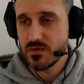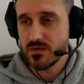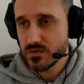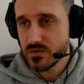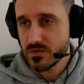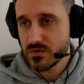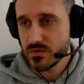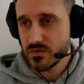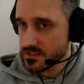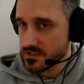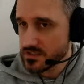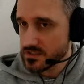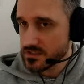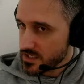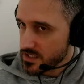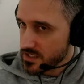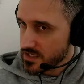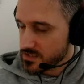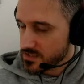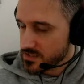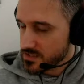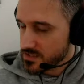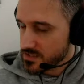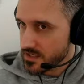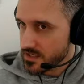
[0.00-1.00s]
which it
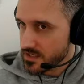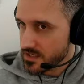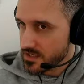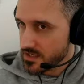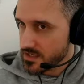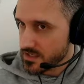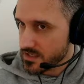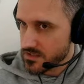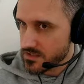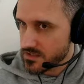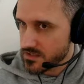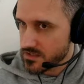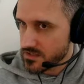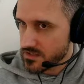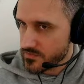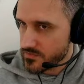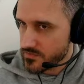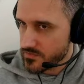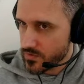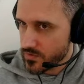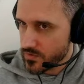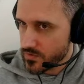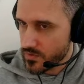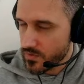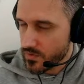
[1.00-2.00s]
says that
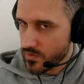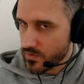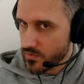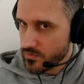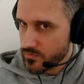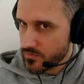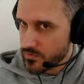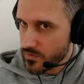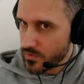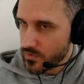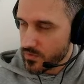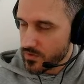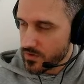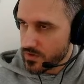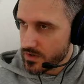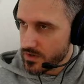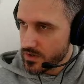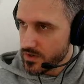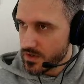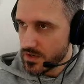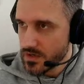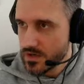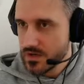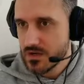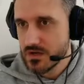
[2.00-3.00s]
404,
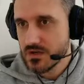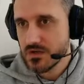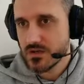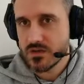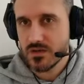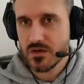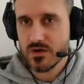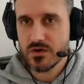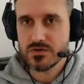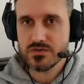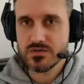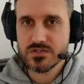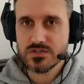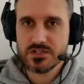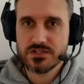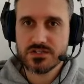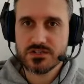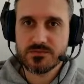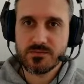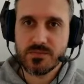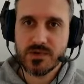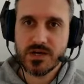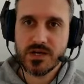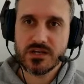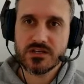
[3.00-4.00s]
no
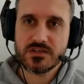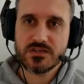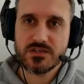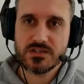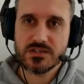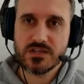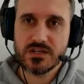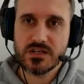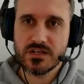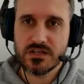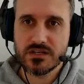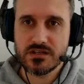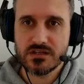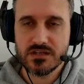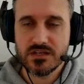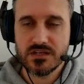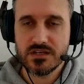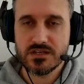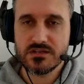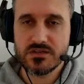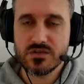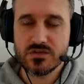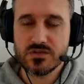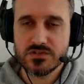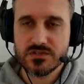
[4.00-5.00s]
such page, and then
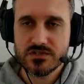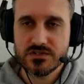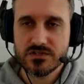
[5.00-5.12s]
there's no